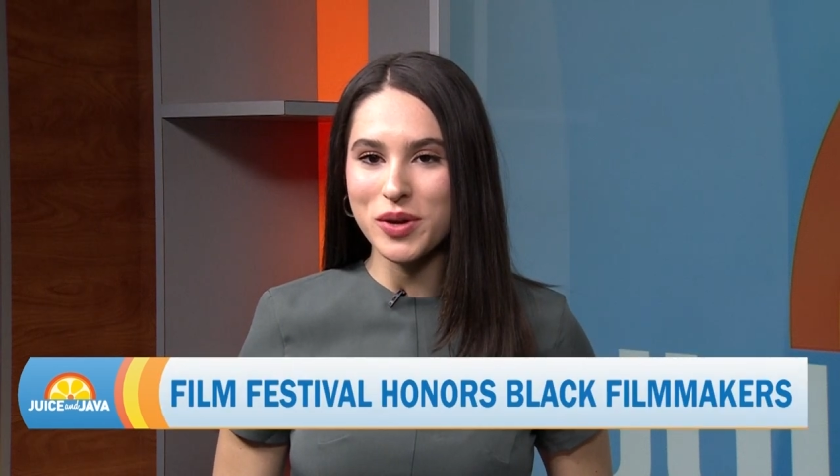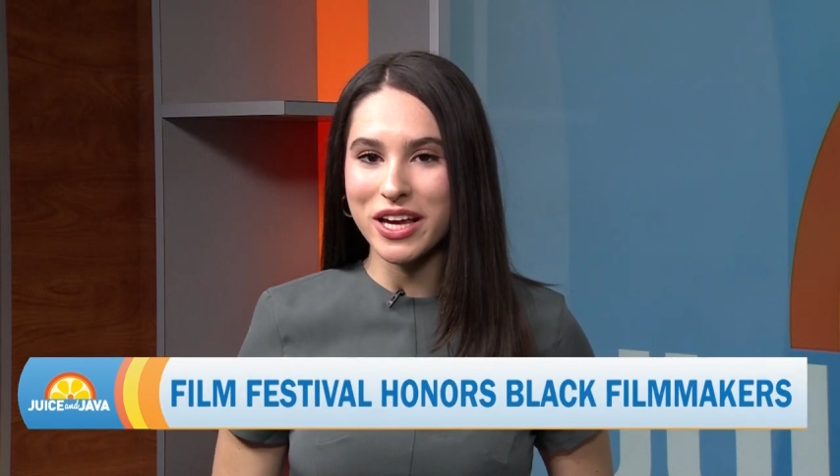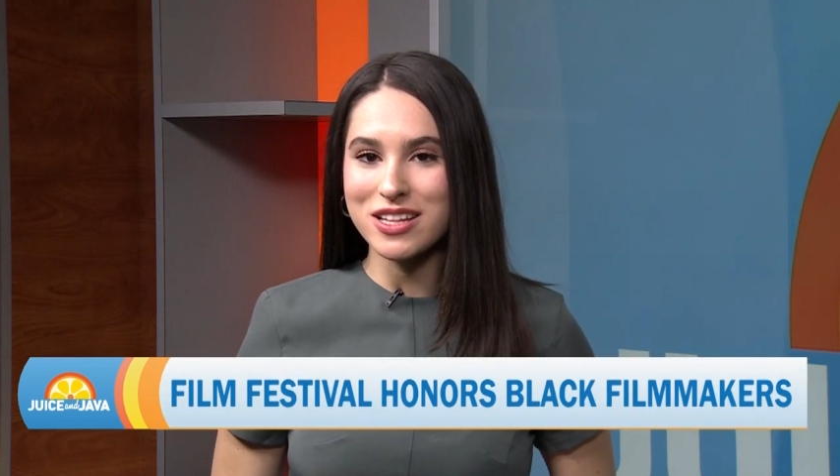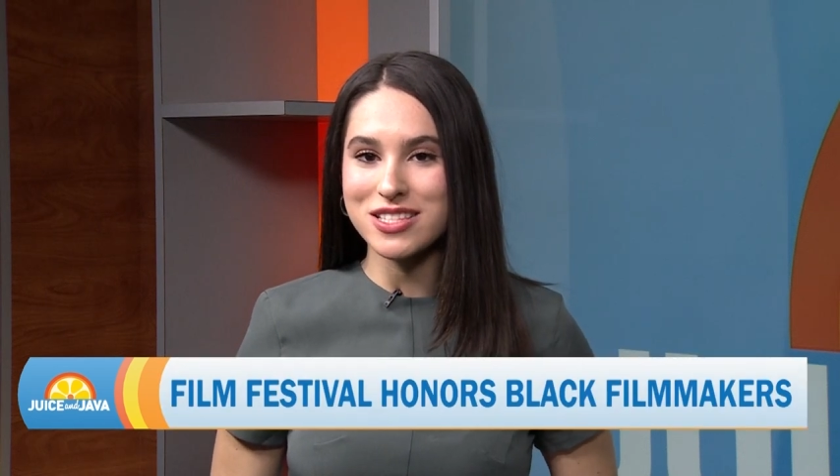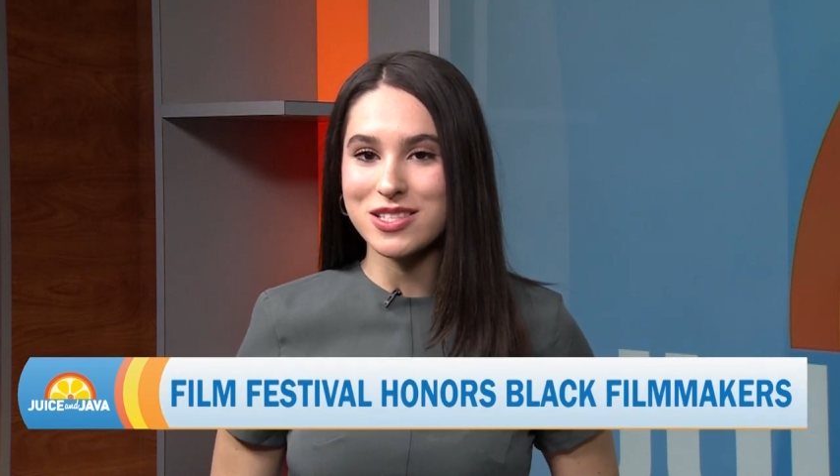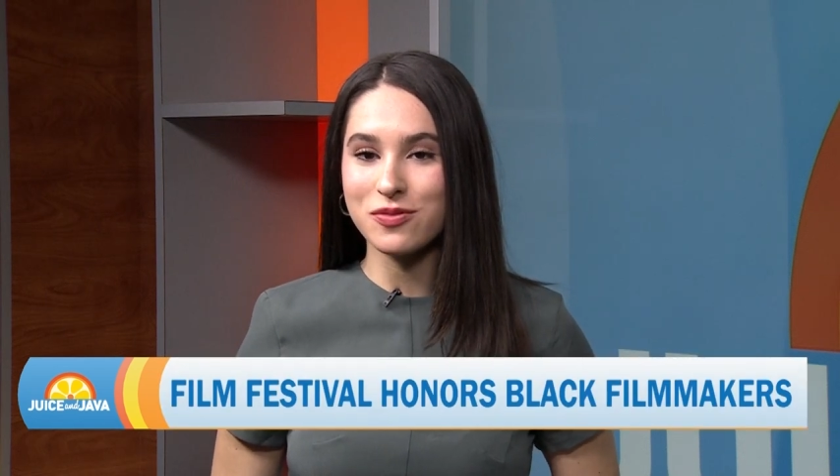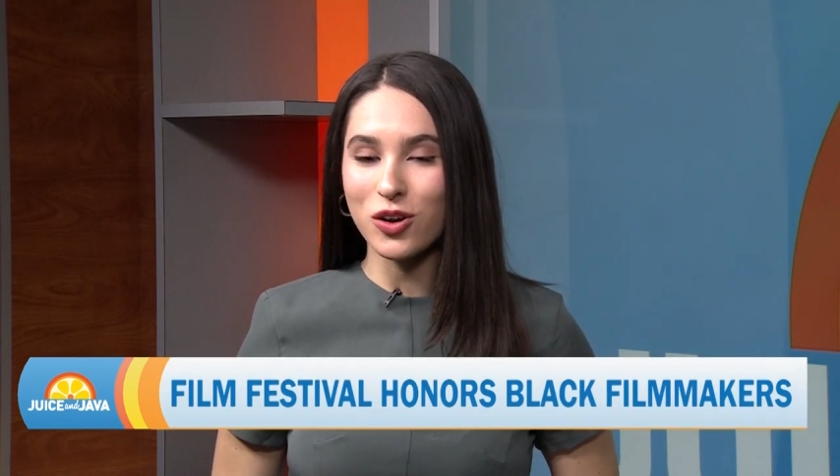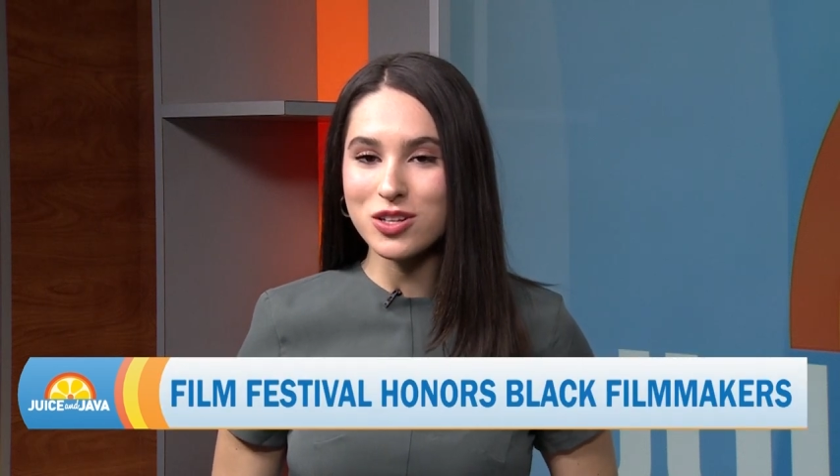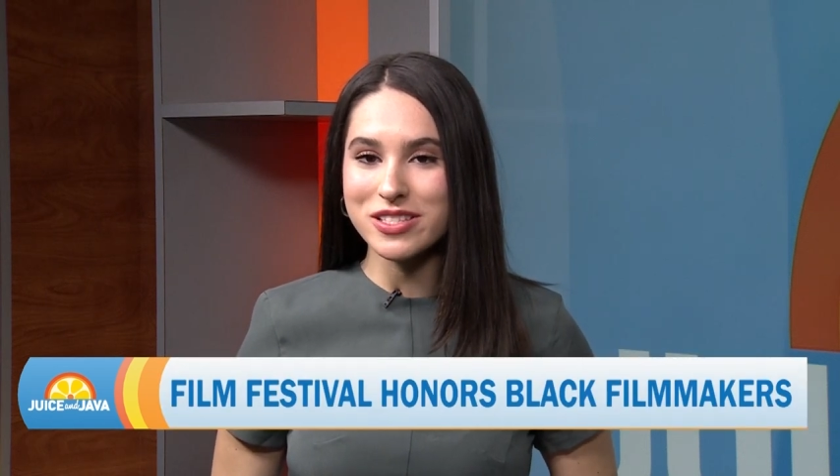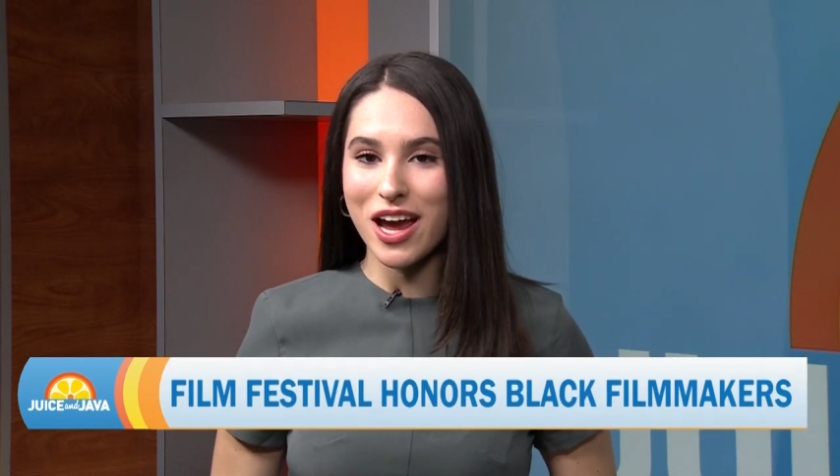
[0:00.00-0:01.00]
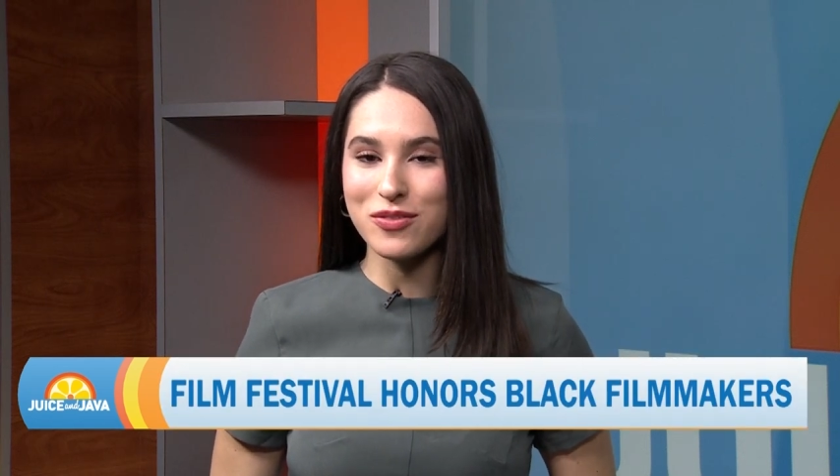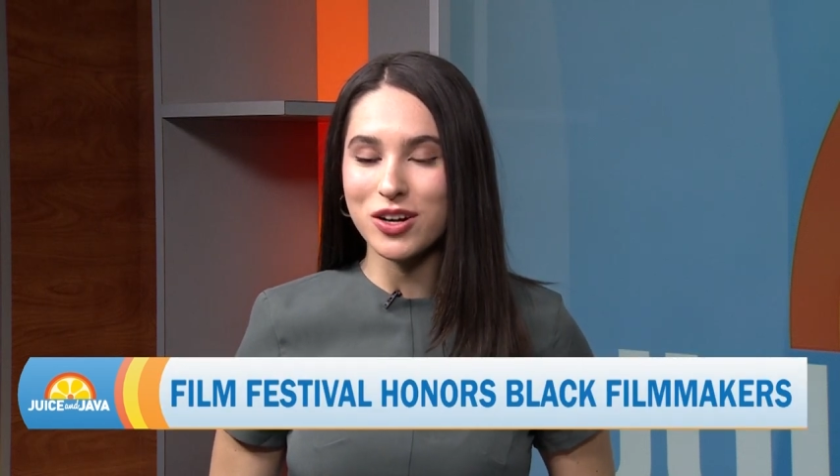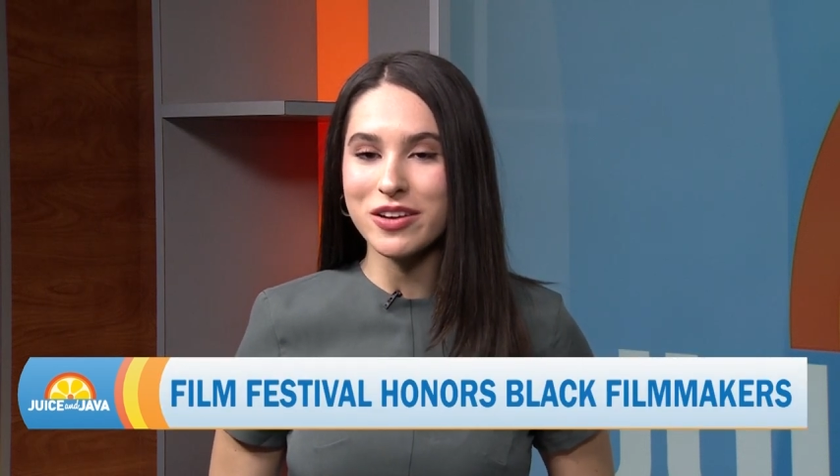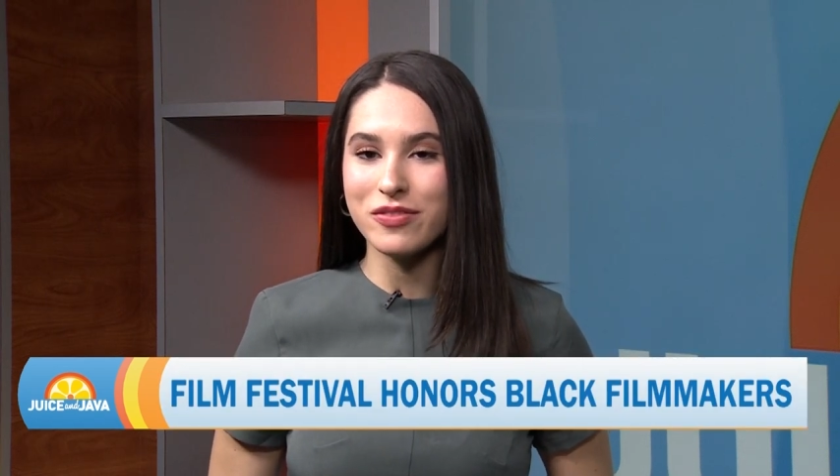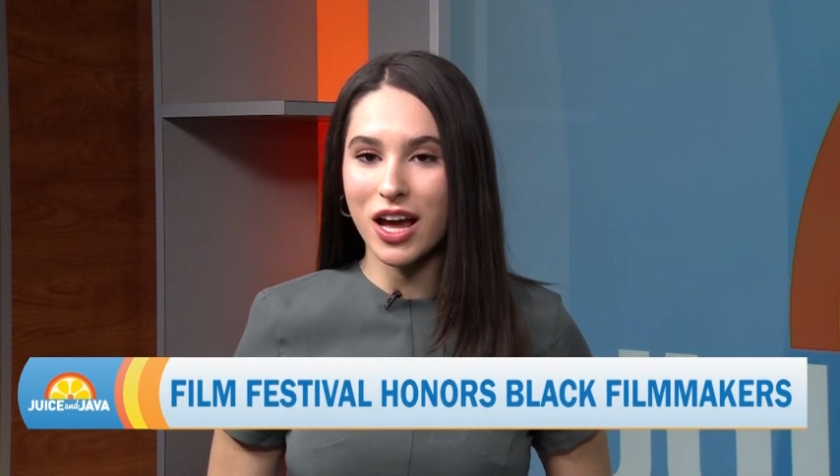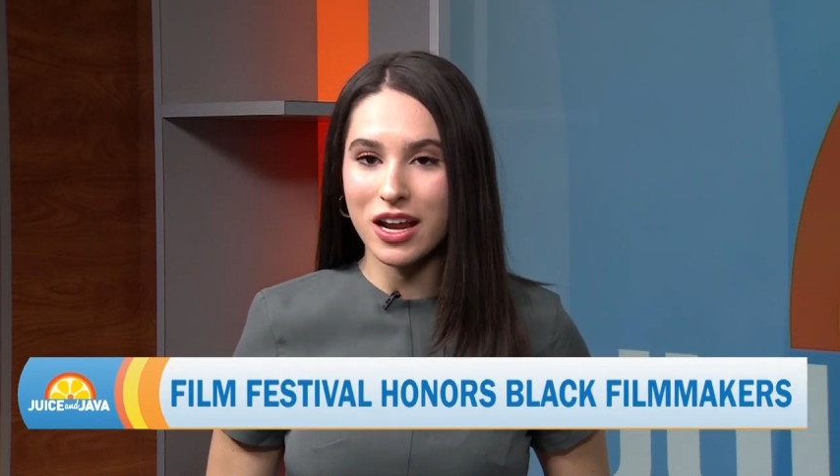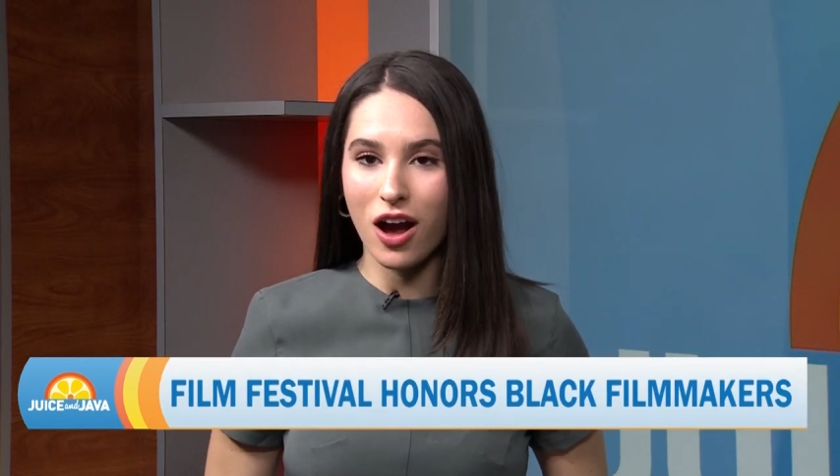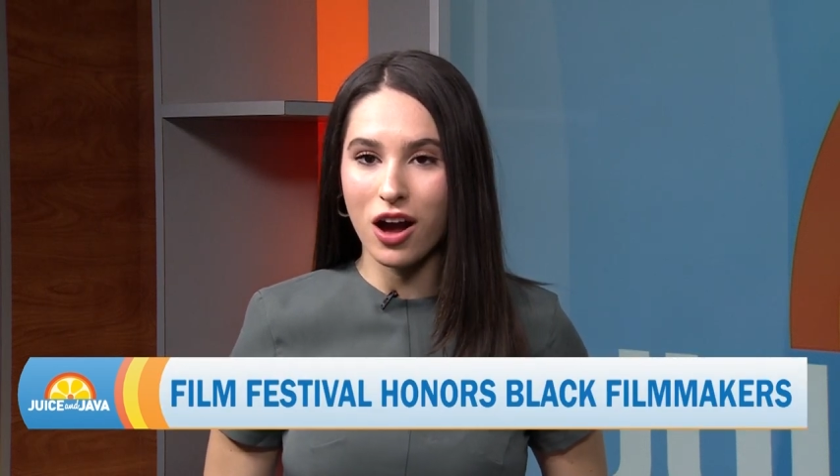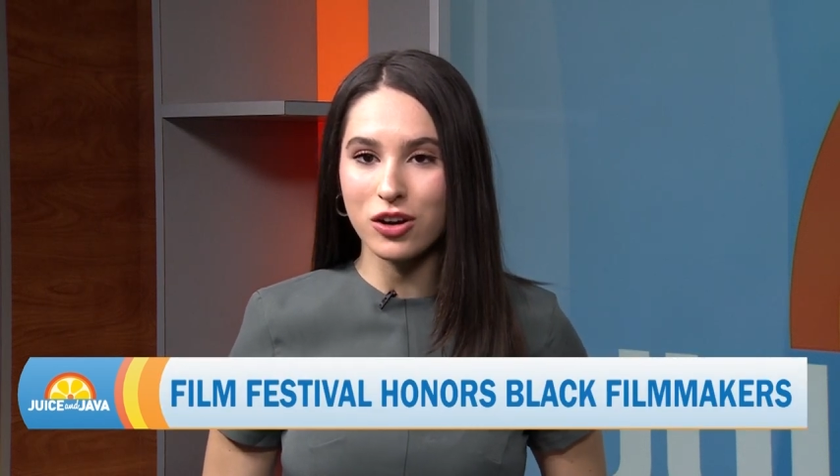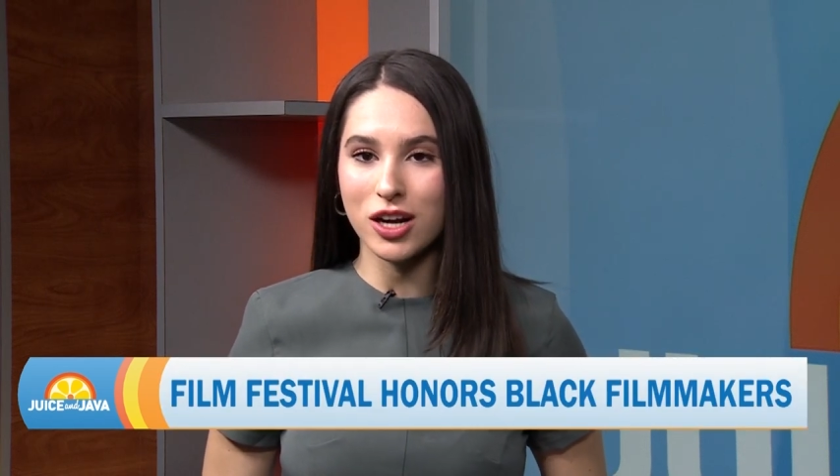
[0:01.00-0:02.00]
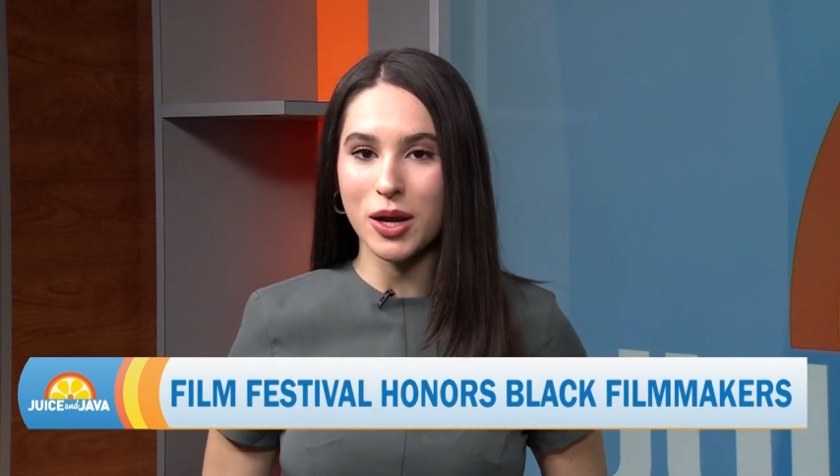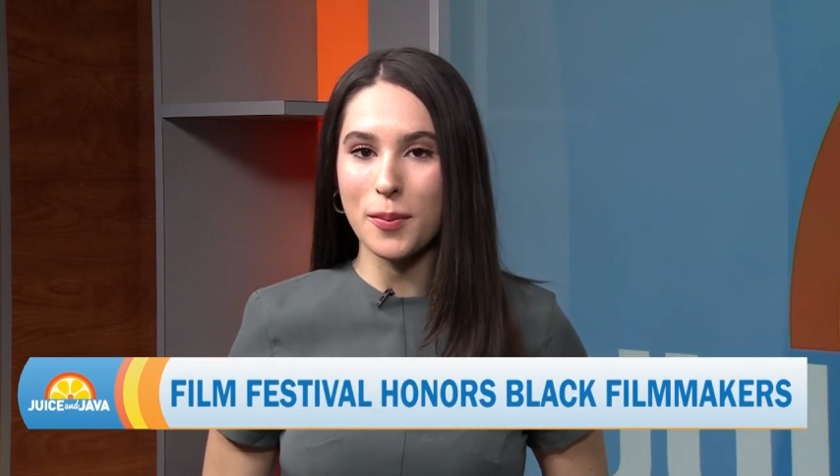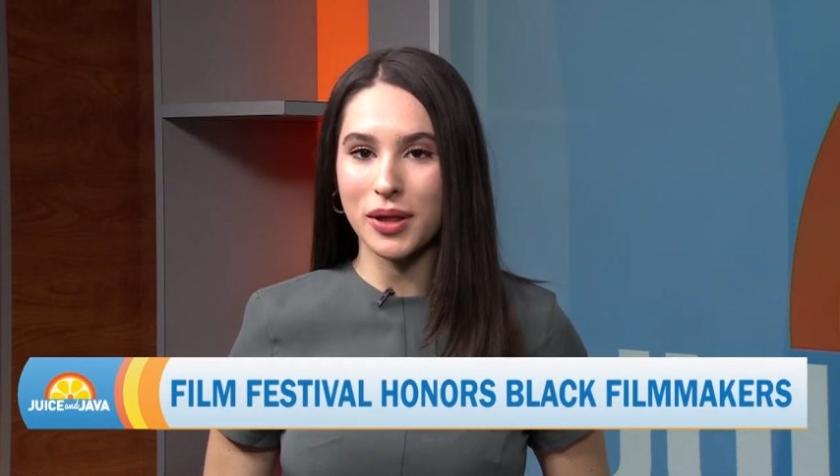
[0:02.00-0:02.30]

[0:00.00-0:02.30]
begins its first ever event honoring